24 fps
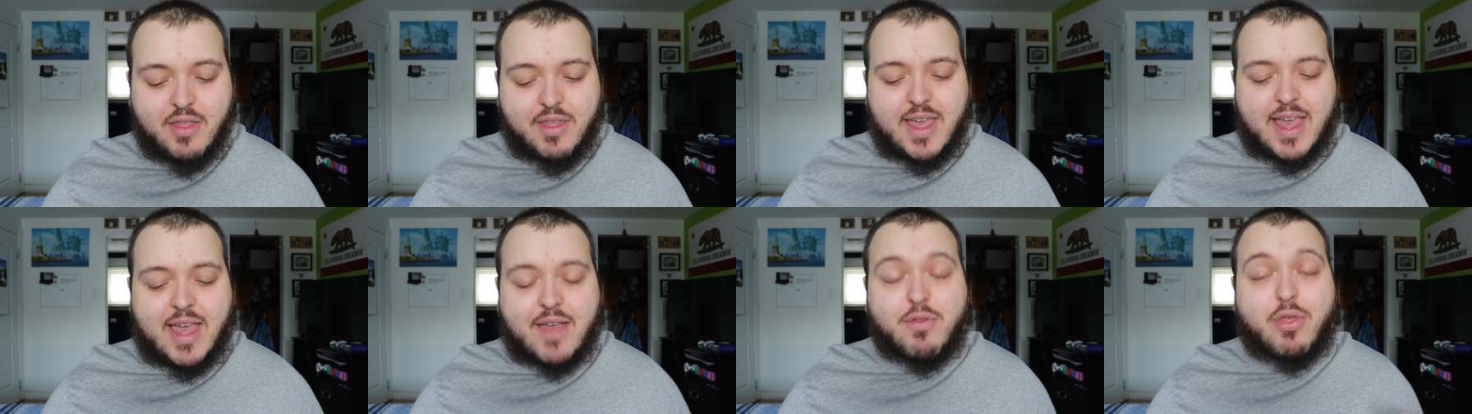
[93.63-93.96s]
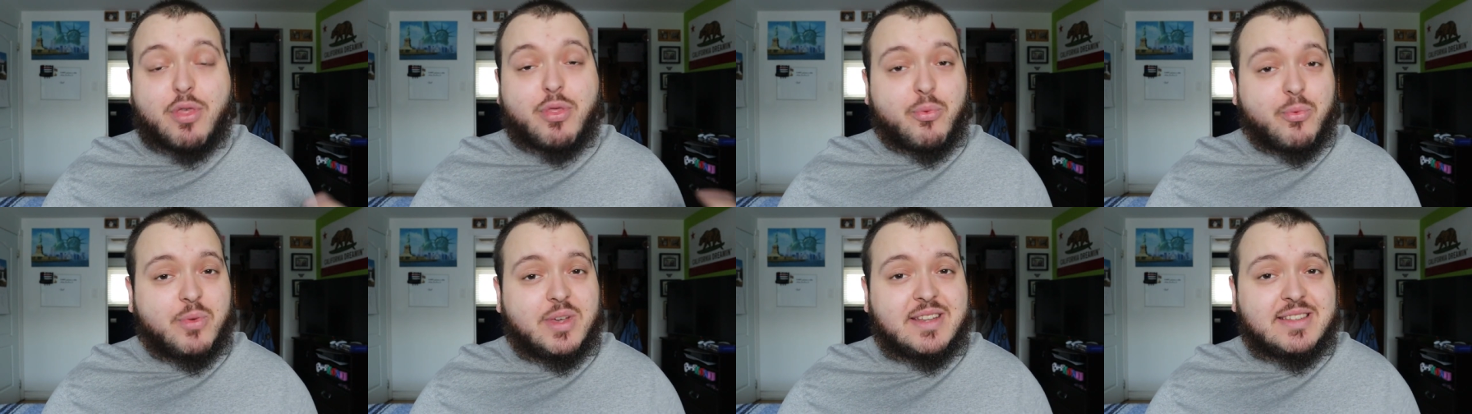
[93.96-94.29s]
They have
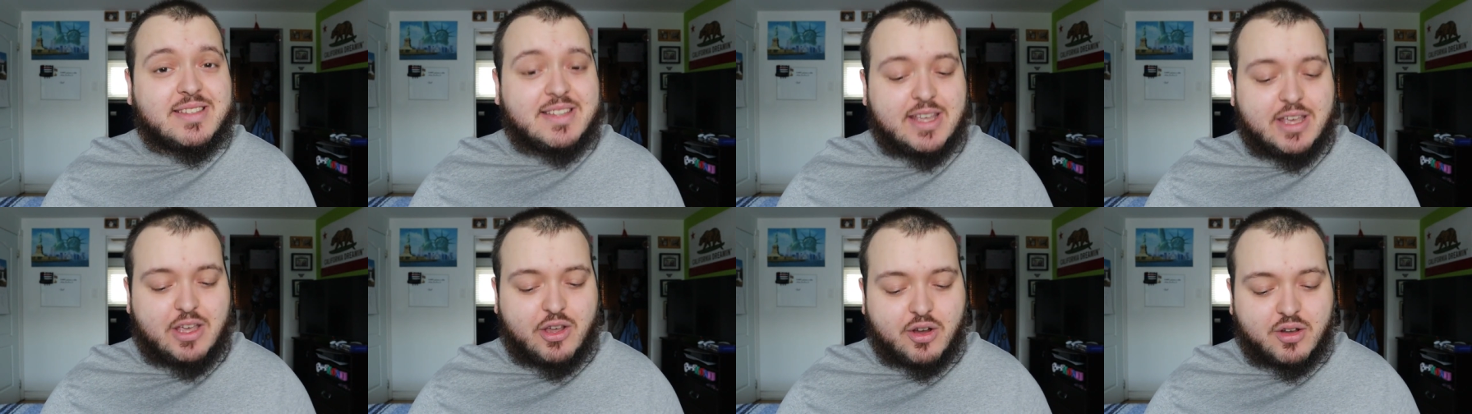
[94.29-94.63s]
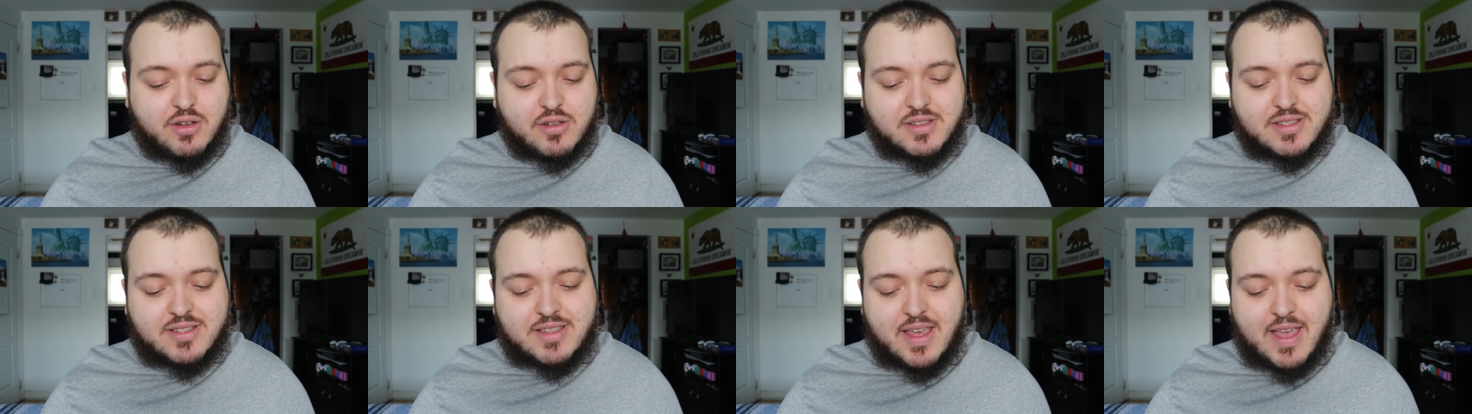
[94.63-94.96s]
three
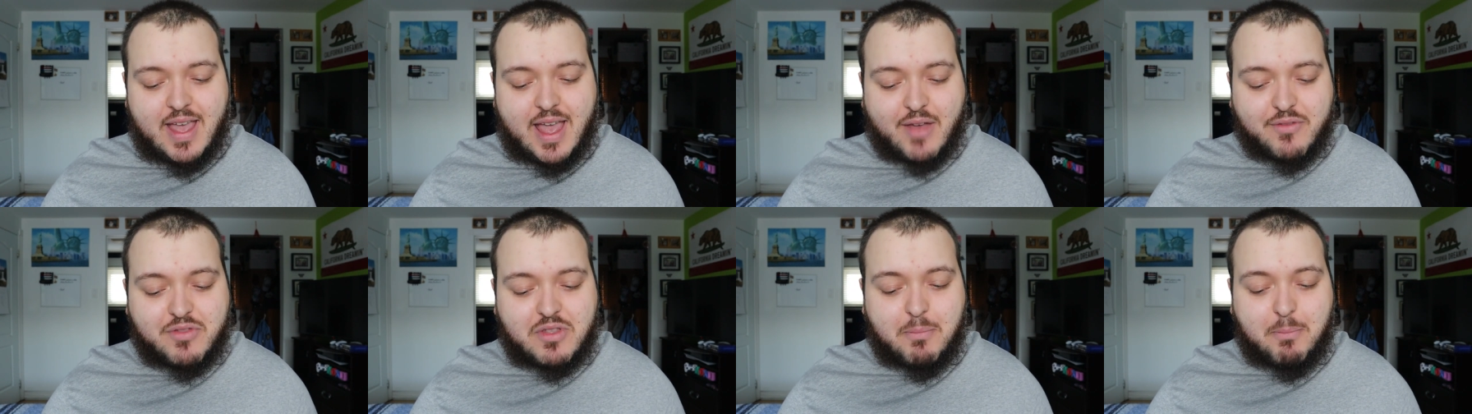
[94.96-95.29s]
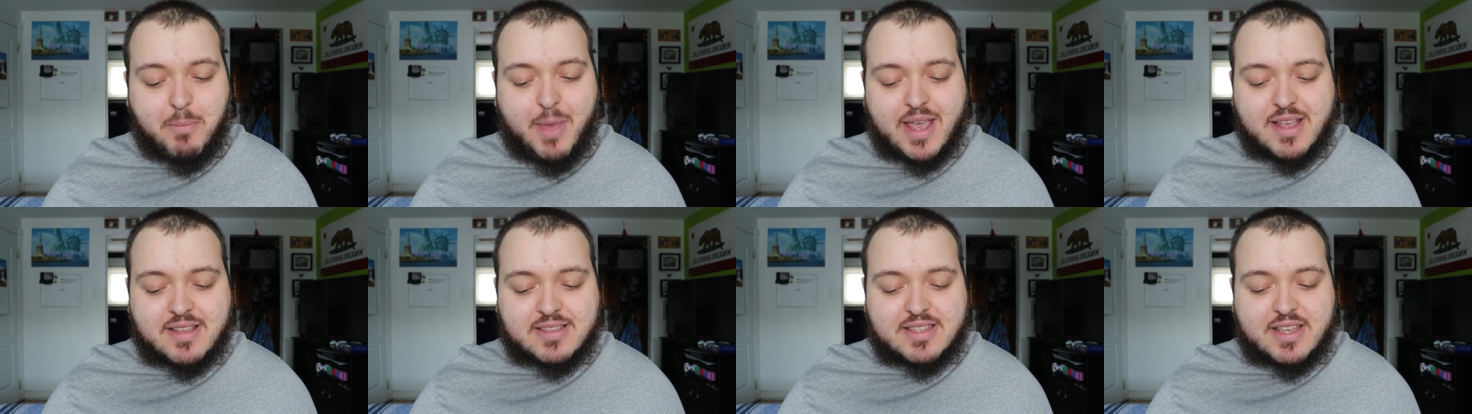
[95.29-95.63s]
tiers. They have the
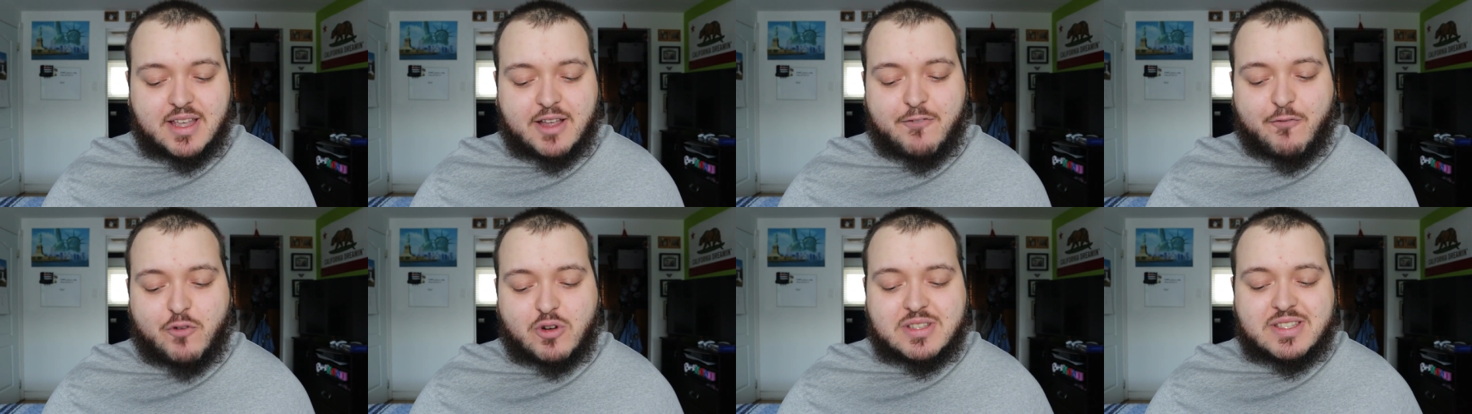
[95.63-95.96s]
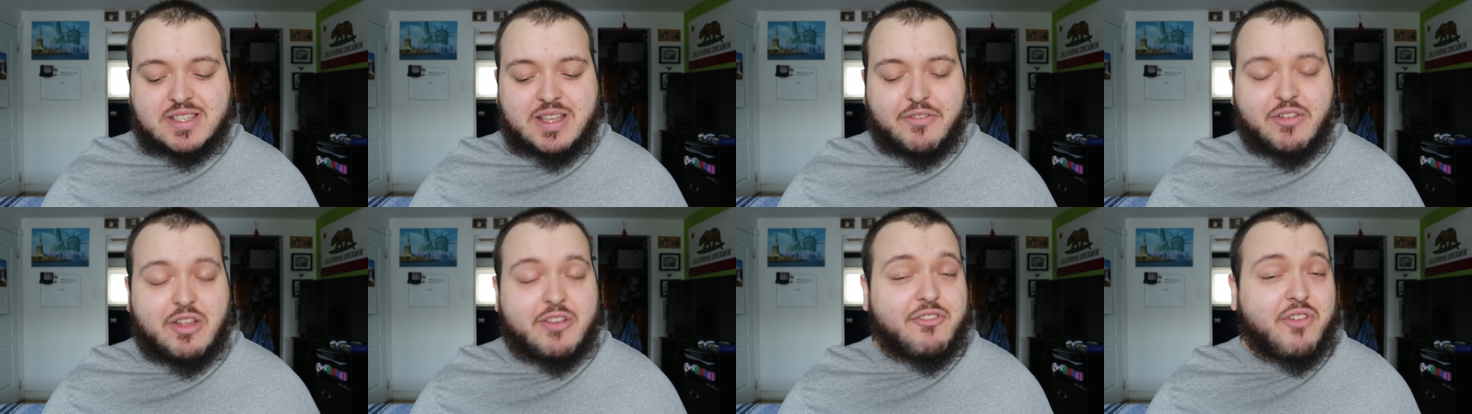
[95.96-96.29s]
basic for
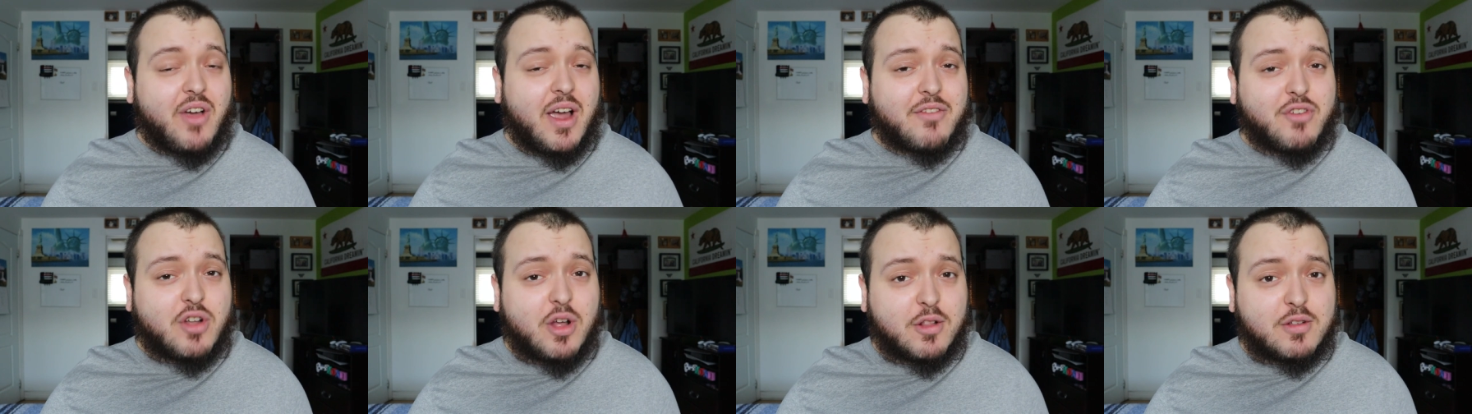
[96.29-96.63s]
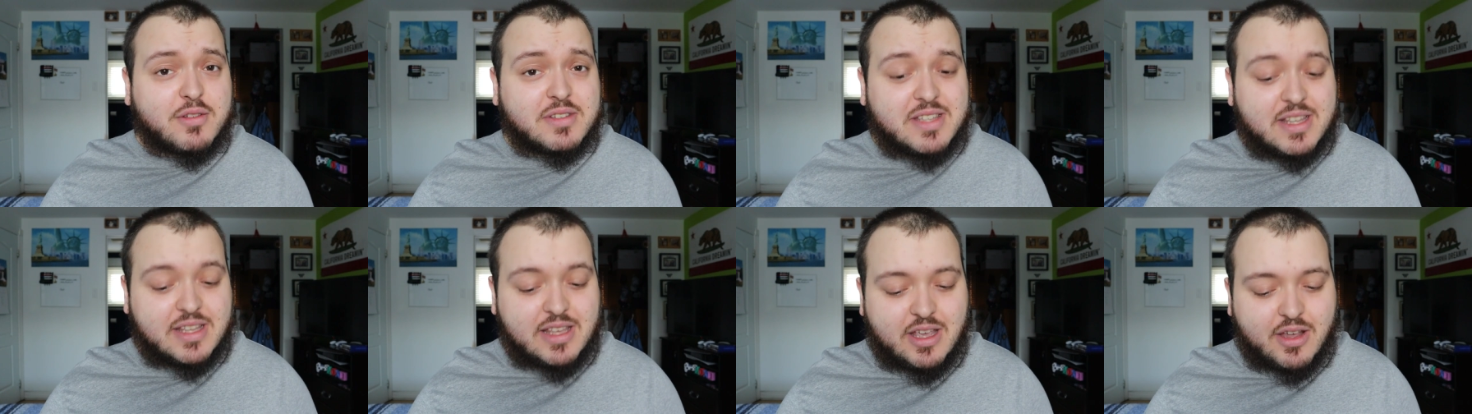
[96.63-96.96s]

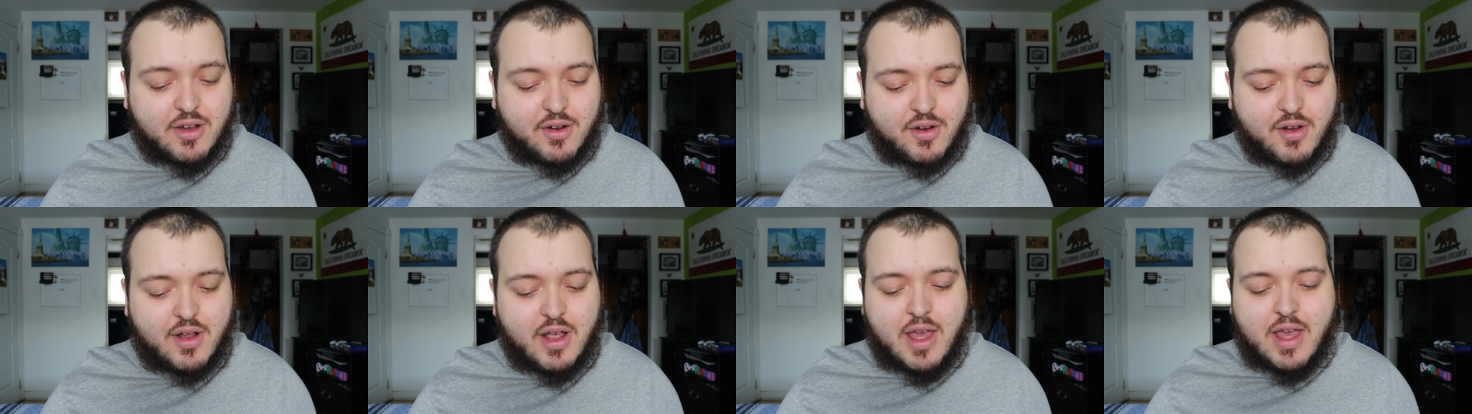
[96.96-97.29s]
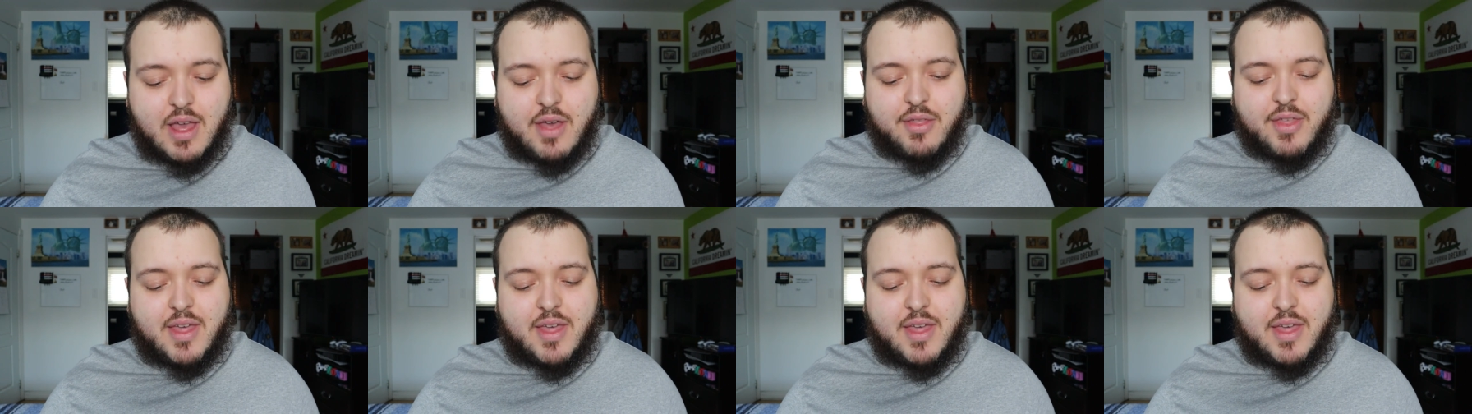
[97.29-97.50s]
$75 a year,